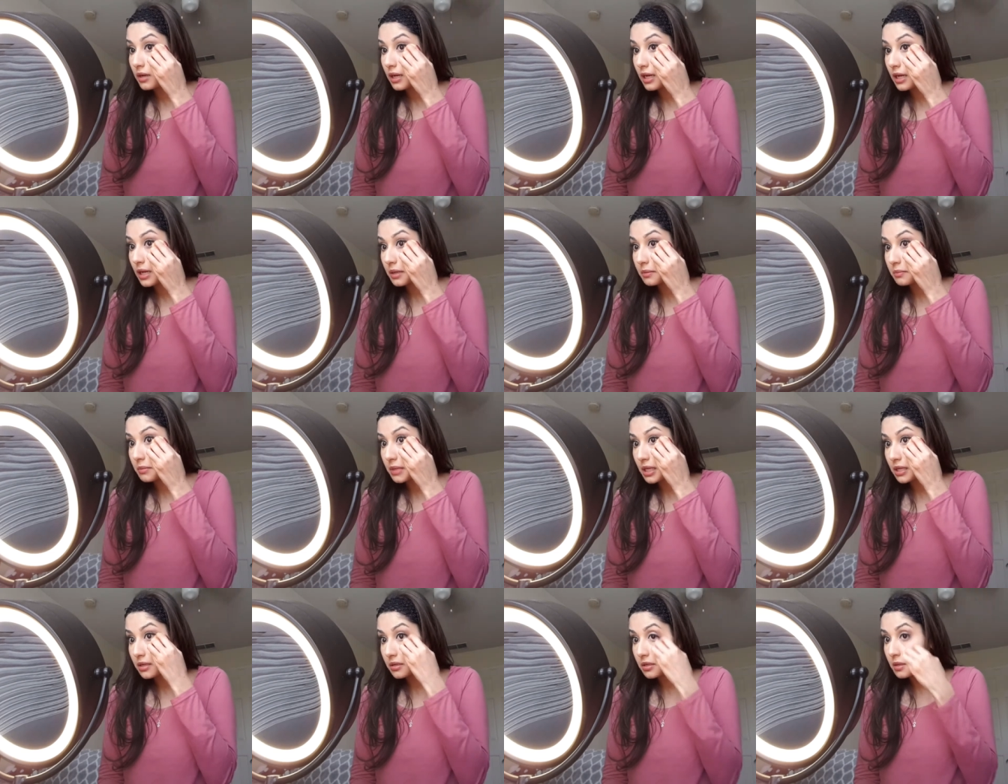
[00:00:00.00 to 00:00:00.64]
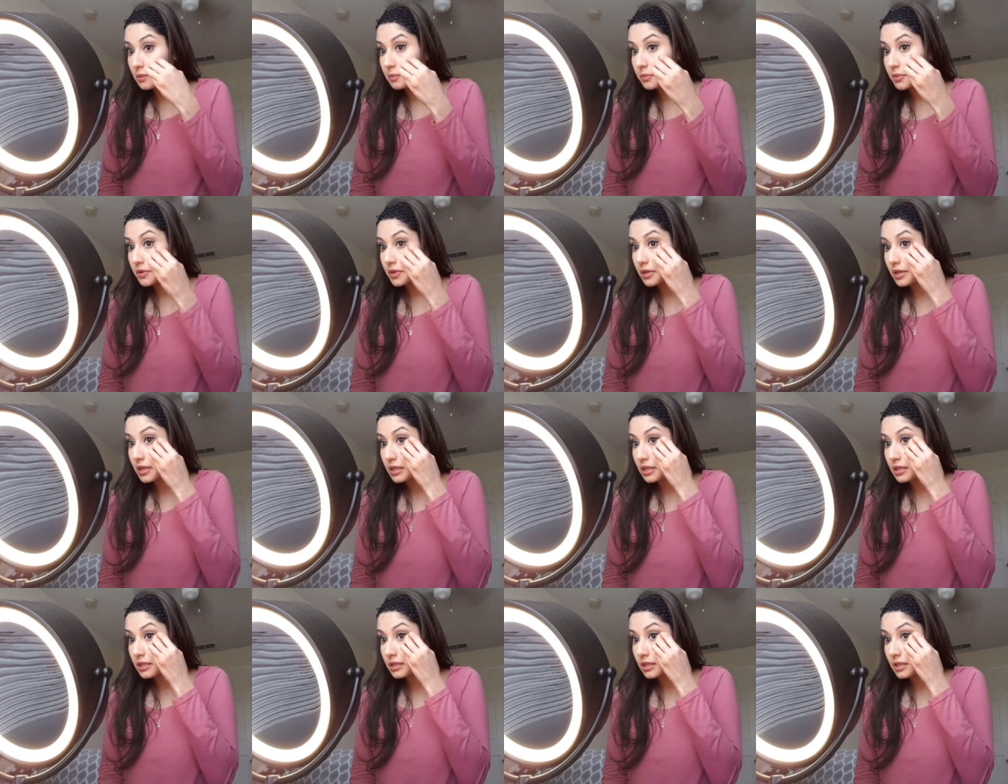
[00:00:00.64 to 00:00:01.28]
eye makeup or
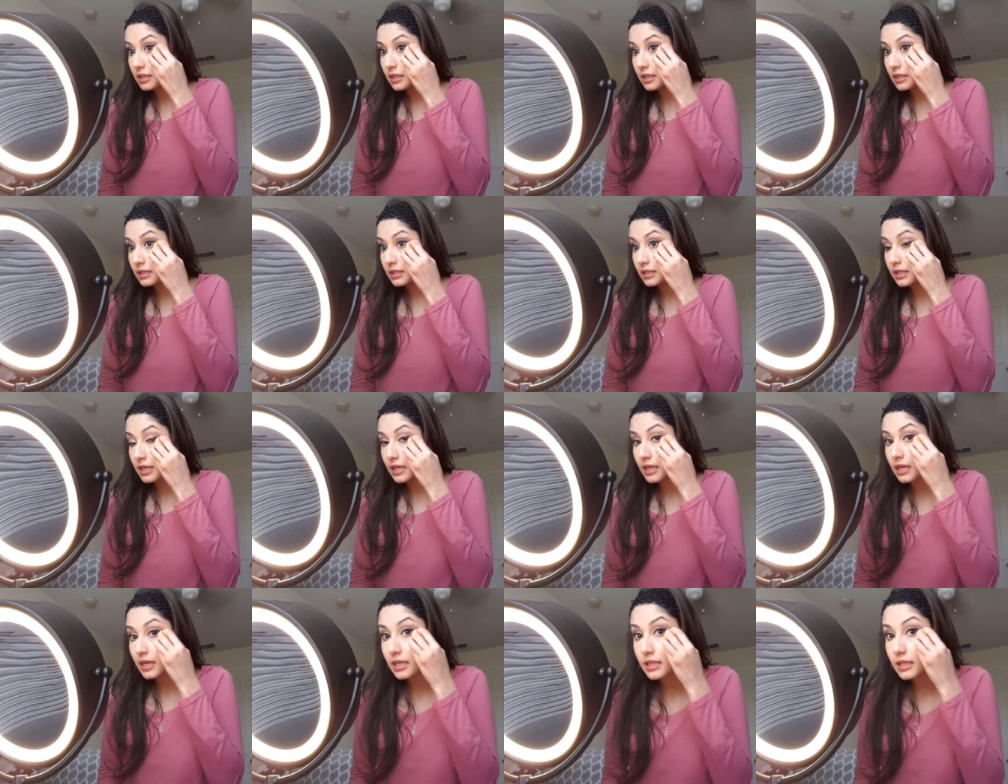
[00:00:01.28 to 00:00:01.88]
anything like that.